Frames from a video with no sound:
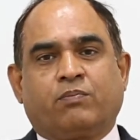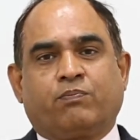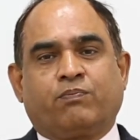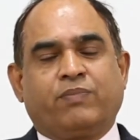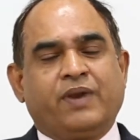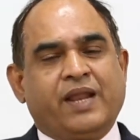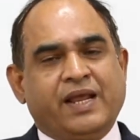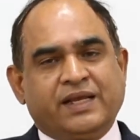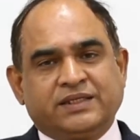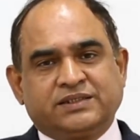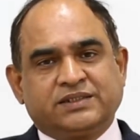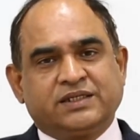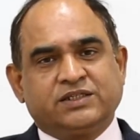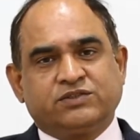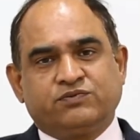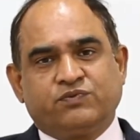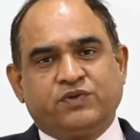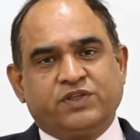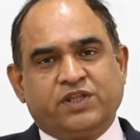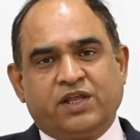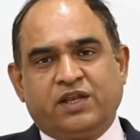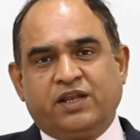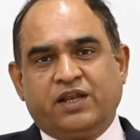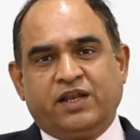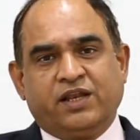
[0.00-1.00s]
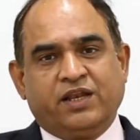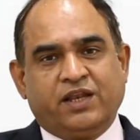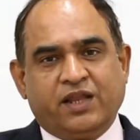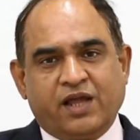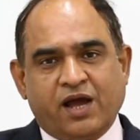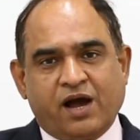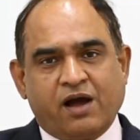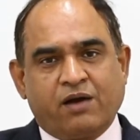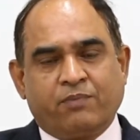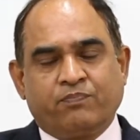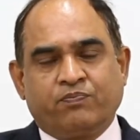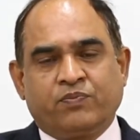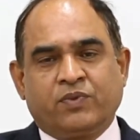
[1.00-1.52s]
places within
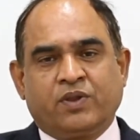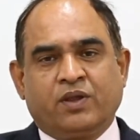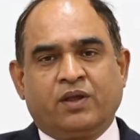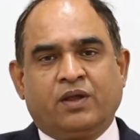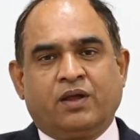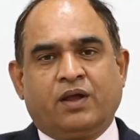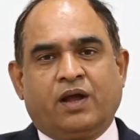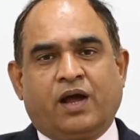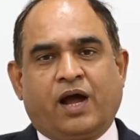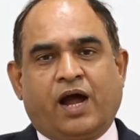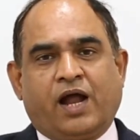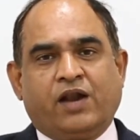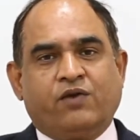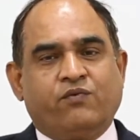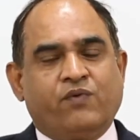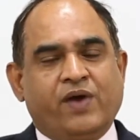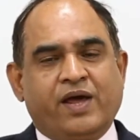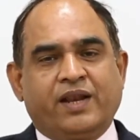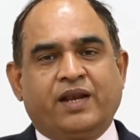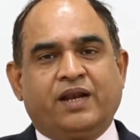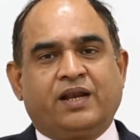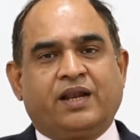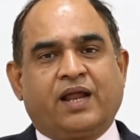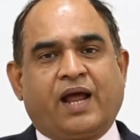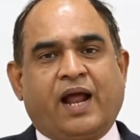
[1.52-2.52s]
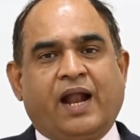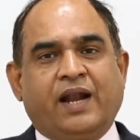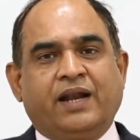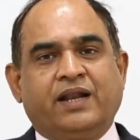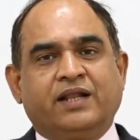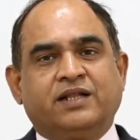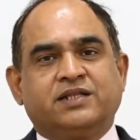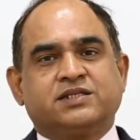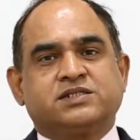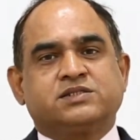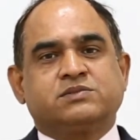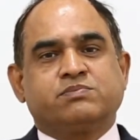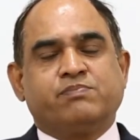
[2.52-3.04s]
India and where it
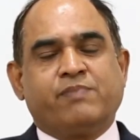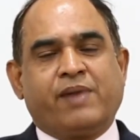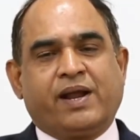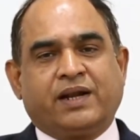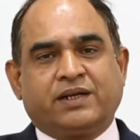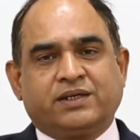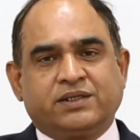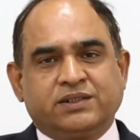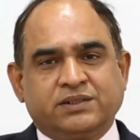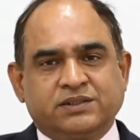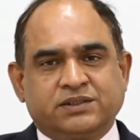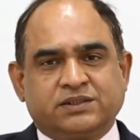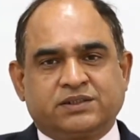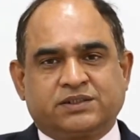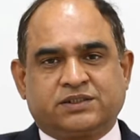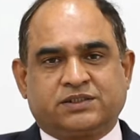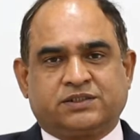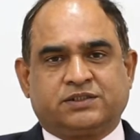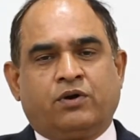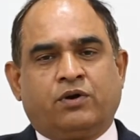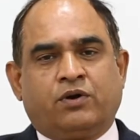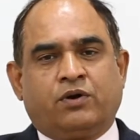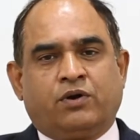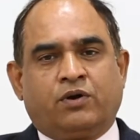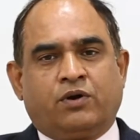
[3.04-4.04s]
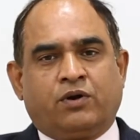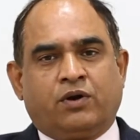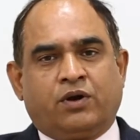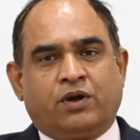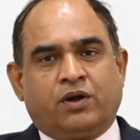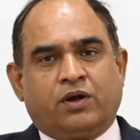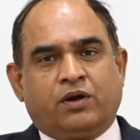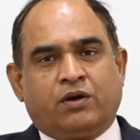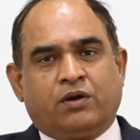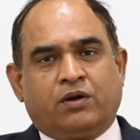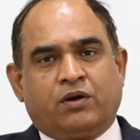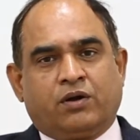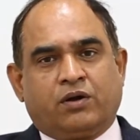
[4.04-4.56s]
handles matters.
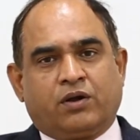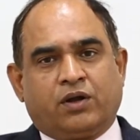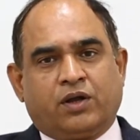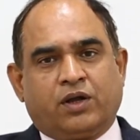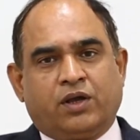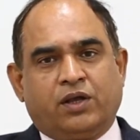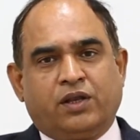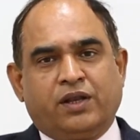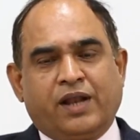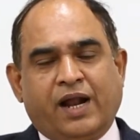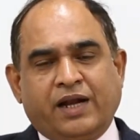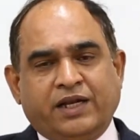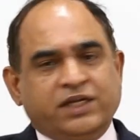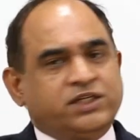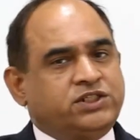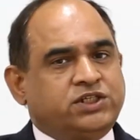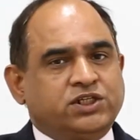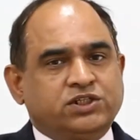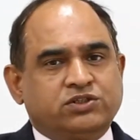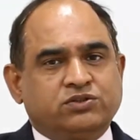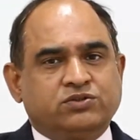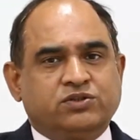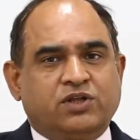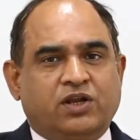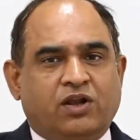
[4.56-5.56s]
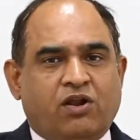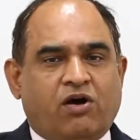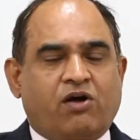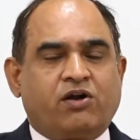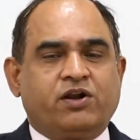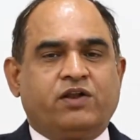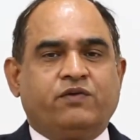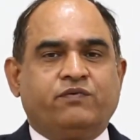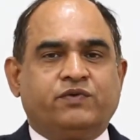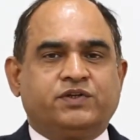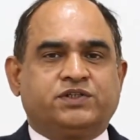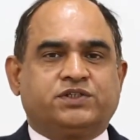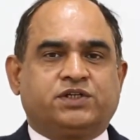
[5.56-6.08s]
In addition to the law
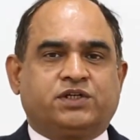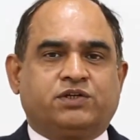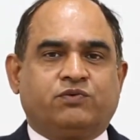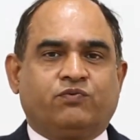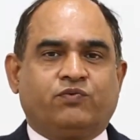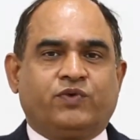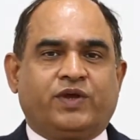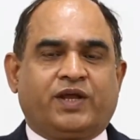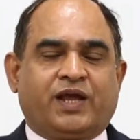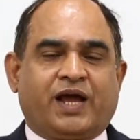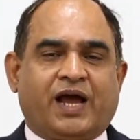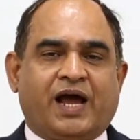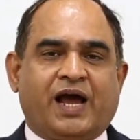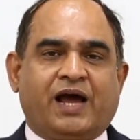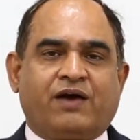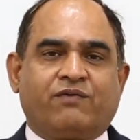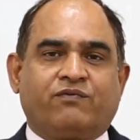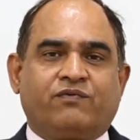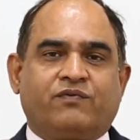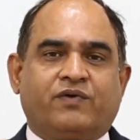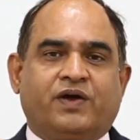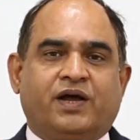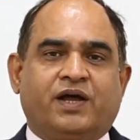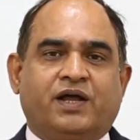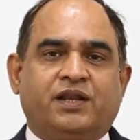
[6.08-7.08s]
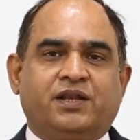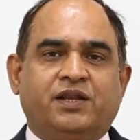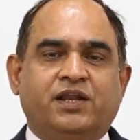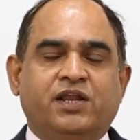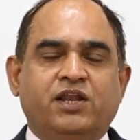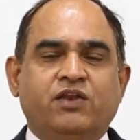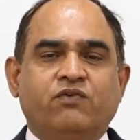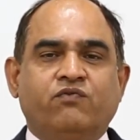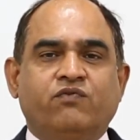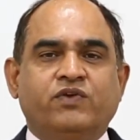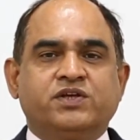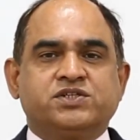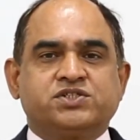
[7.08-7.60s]
division, we have an
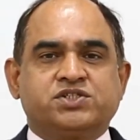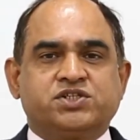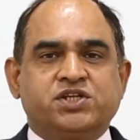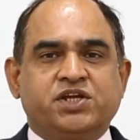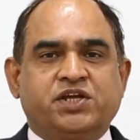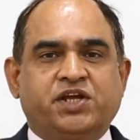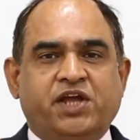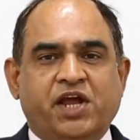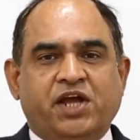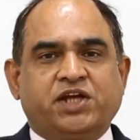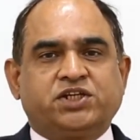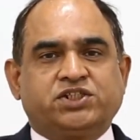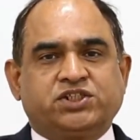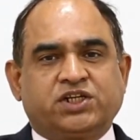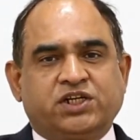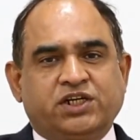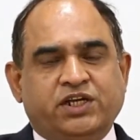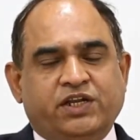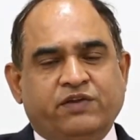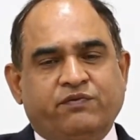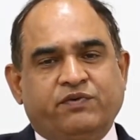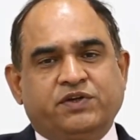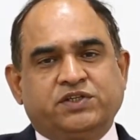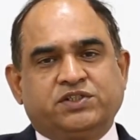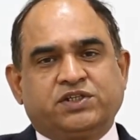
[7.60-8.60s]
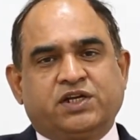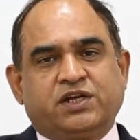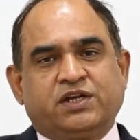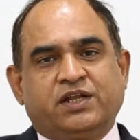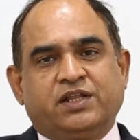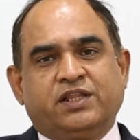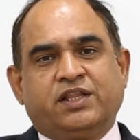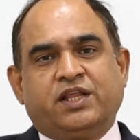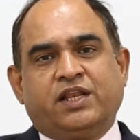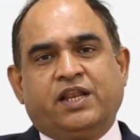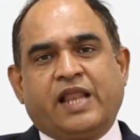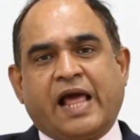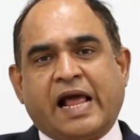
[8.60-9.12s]
investigation division
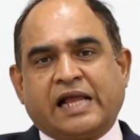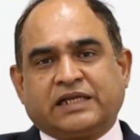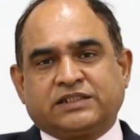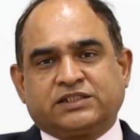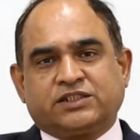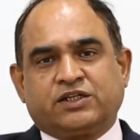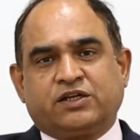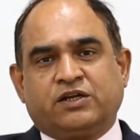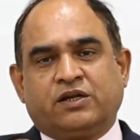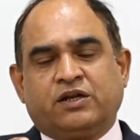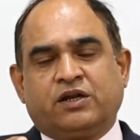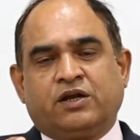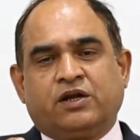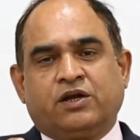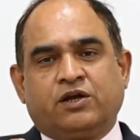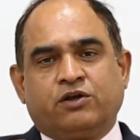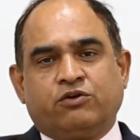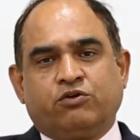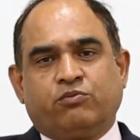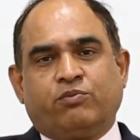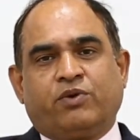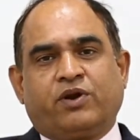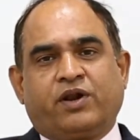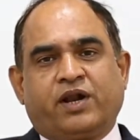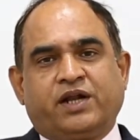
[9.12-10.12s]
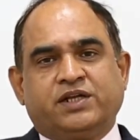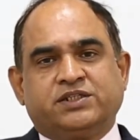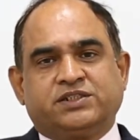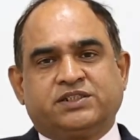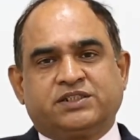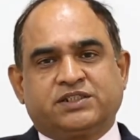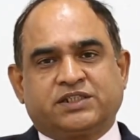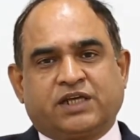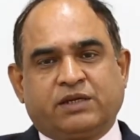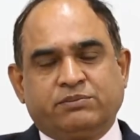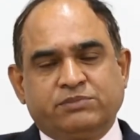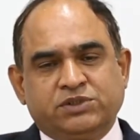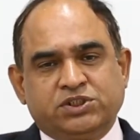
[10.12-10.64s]
in the National Human
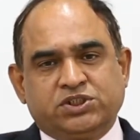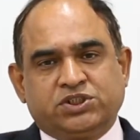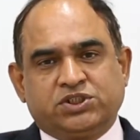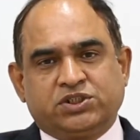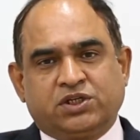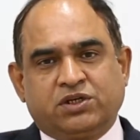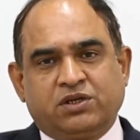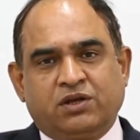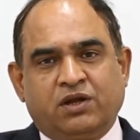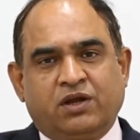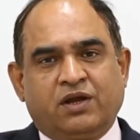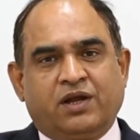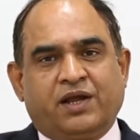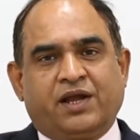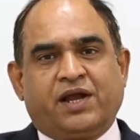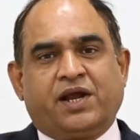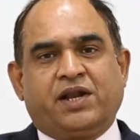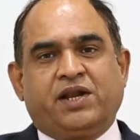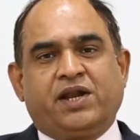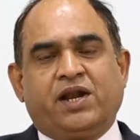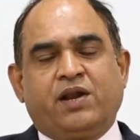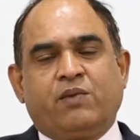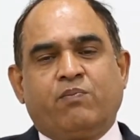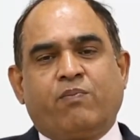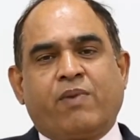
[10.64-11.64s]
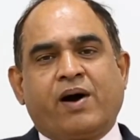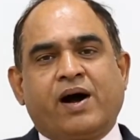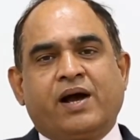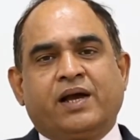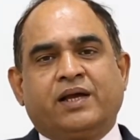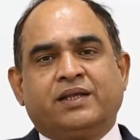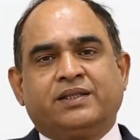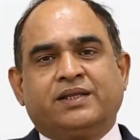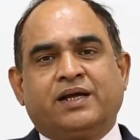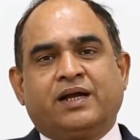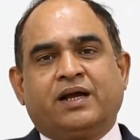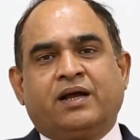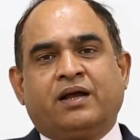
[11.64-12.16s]
Rights Commission headed by
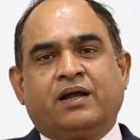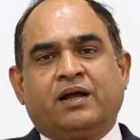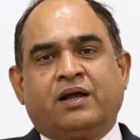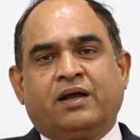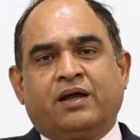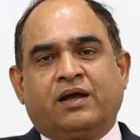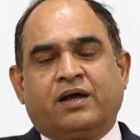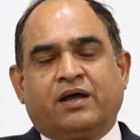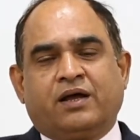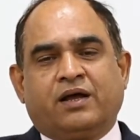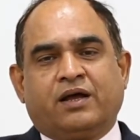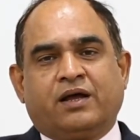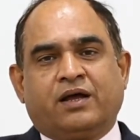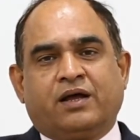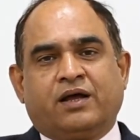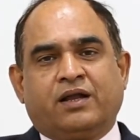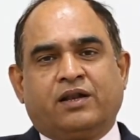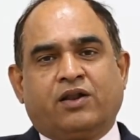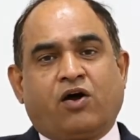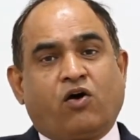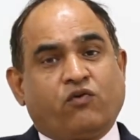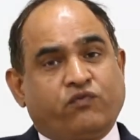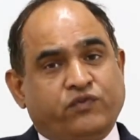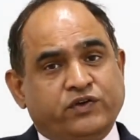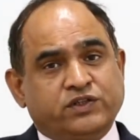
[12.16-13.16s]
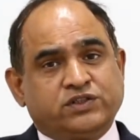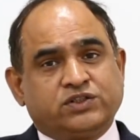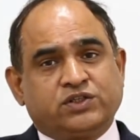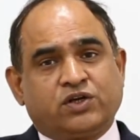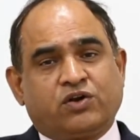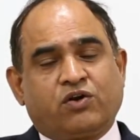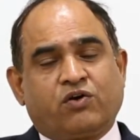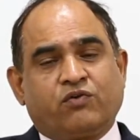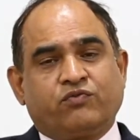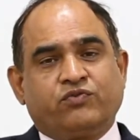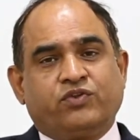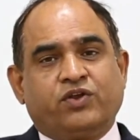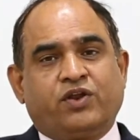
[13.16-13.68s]
an
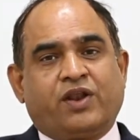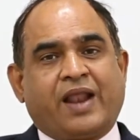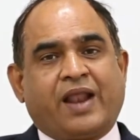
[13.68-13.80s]
officer of the